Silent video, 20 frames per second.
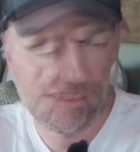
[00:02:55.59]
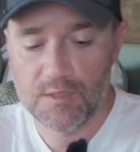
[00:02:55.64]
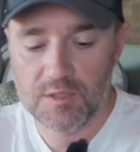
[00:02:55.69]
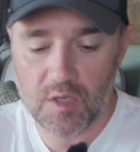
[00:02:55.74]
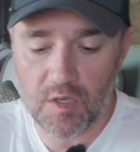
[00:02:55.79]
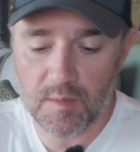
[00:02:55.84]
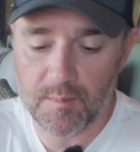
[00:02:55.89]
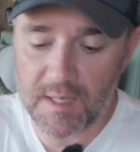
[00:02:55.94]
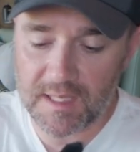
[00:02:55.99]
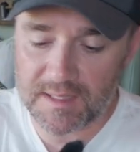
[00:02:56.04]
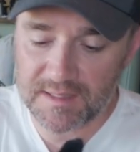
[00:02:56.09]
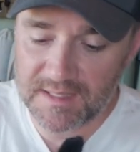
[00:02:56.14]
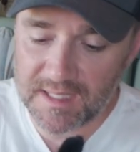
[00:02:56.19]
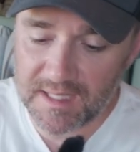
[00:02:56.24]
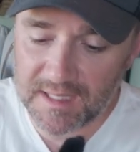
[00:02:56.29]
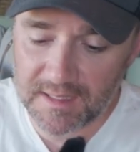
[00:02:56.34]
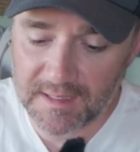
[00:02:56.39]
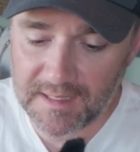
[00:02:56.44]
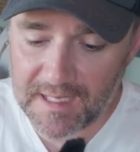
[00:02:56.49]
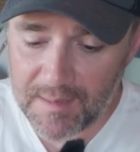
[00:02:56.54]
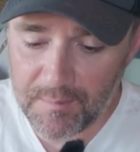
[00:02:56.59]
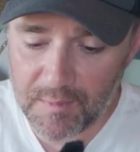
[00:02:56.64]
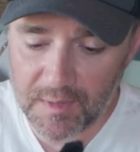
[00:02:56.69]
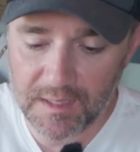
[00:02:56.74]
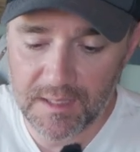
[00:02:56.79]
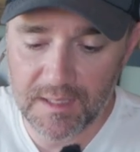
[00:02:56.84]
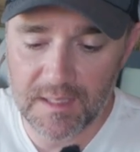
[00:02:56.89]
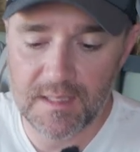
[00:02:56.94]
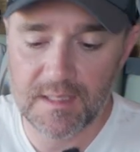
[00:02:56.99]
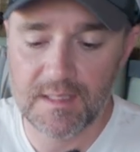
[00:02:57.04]
So on my second camera
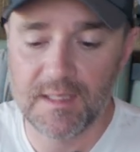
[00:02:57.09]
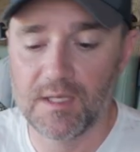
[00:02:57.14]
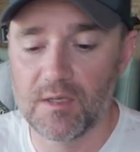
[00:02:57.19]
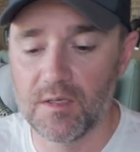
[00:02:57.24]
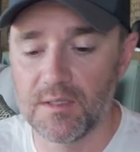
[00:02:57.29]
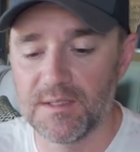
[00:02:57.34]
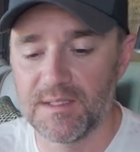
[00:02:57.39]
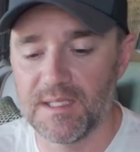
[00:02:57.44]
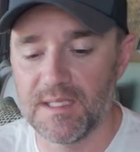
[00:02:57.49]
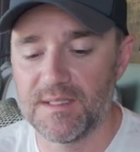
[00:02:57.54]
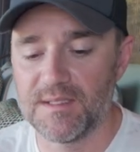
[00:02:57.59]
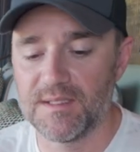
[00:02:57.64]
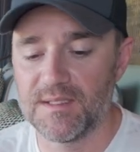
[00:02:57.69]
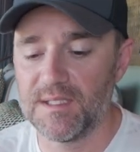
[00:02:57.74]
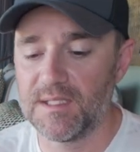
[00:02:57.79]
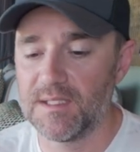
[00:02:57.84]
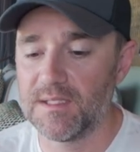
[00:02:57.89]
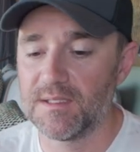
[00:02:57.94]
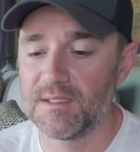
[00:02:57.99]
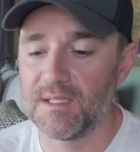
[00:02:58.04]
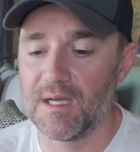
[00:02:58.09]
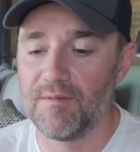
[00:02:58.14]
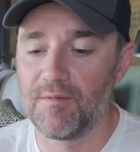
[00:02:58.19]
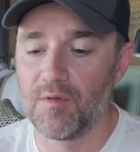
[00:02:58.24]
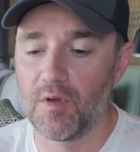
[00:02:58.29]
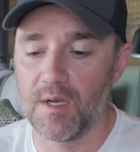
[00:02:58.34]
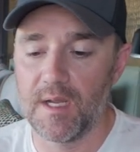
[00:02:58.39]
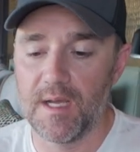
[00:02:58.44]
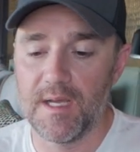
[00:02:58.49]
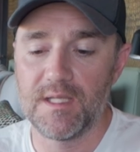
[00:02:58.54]
here, a Nikon Z6, I've
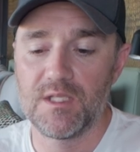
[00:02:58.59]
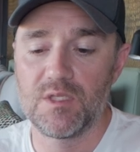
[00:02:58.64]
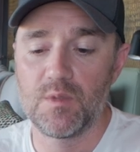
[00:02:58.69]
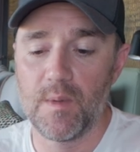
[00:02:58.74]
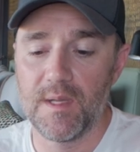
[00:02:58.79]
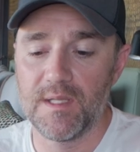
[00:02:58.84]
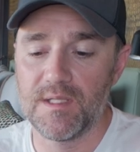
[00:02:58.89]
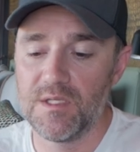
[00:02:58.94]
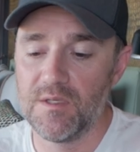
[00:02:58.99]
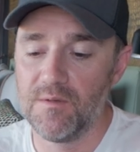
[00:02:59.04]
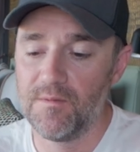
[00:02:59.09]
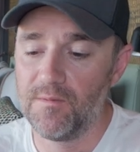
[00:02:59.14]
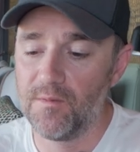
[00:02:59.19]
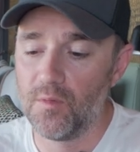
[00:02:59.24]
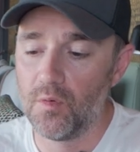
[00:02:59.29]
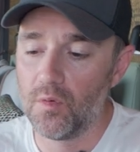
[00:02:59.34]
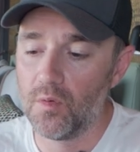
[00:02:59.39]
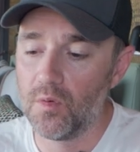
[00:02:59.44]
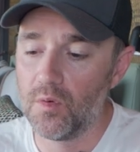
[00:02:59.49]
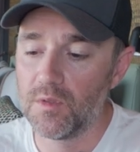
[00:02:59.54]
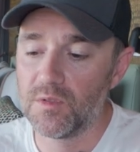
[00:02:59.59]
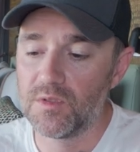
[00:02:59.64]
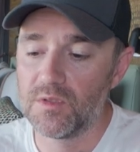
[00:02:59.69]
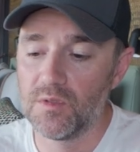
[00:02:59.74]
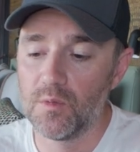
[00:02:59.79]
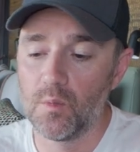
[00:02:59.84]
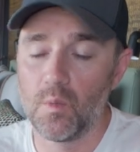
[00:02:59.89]
got a 24 to